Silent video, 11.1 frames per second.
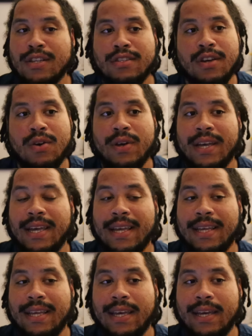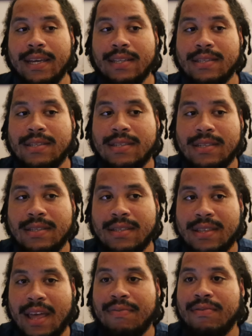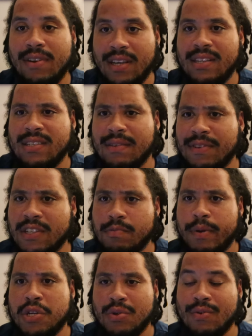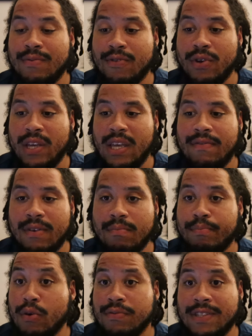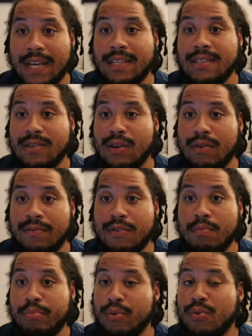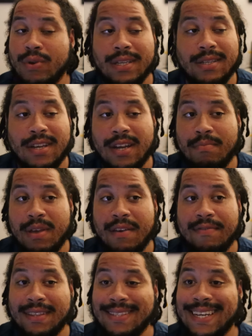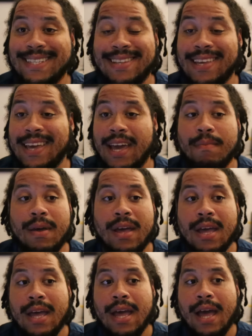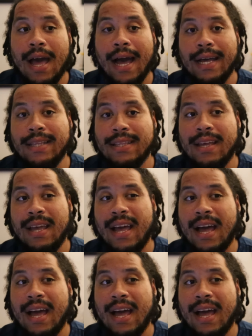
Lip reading: So it's definitely something special for either both sides of the ball. It's going to be a fantastic game, and